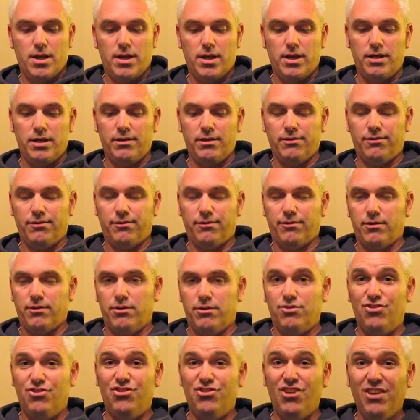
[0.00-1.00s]
It is
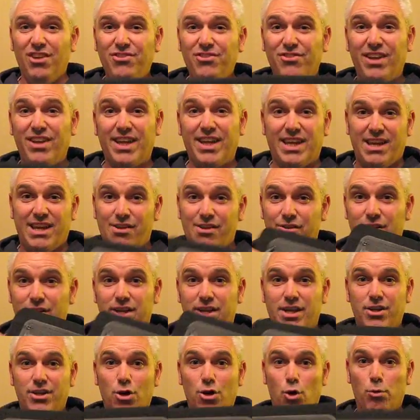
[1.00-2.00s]
just like
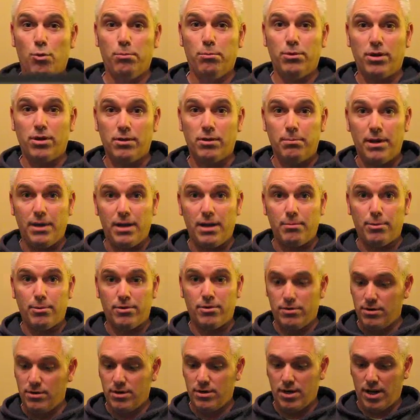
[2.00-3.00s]
carrying a notebook of paper,
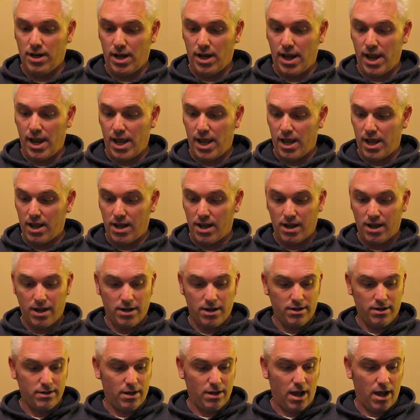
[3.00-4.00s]

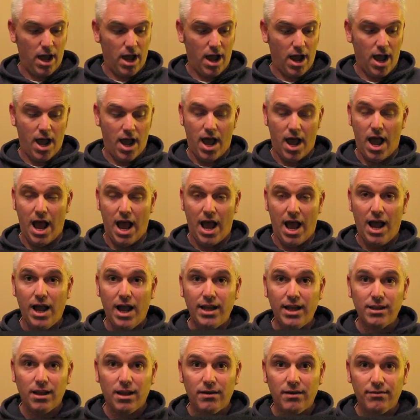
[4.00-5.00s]
and
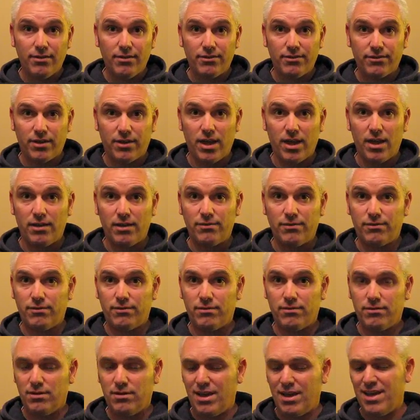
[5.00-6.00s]
I love this
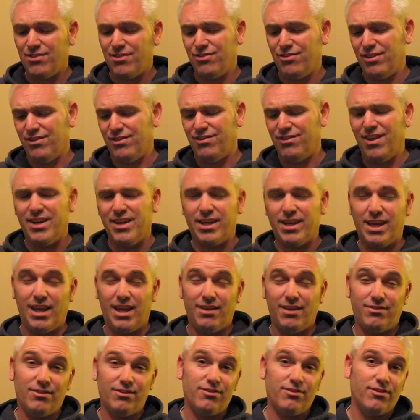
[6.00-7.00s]
case. Actually, it's not a
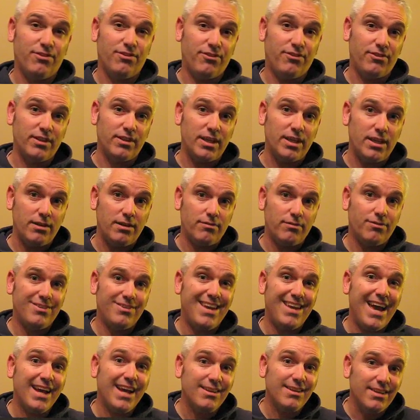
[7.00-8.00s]
case, it's a sleeve.
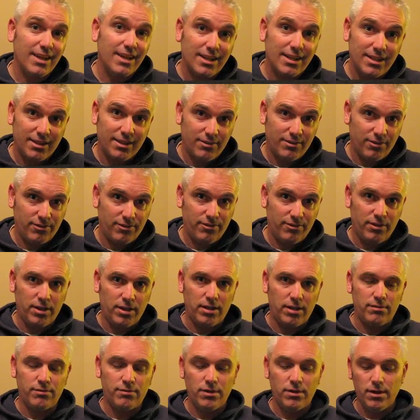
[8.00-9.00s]
Technically, it's a
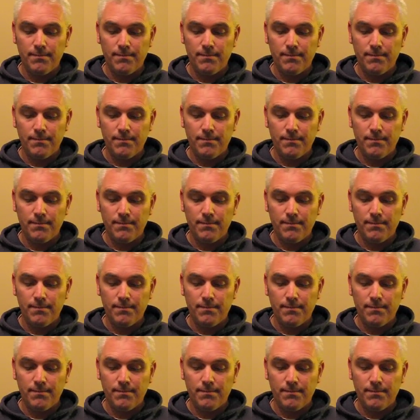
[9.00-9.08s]
sleeve.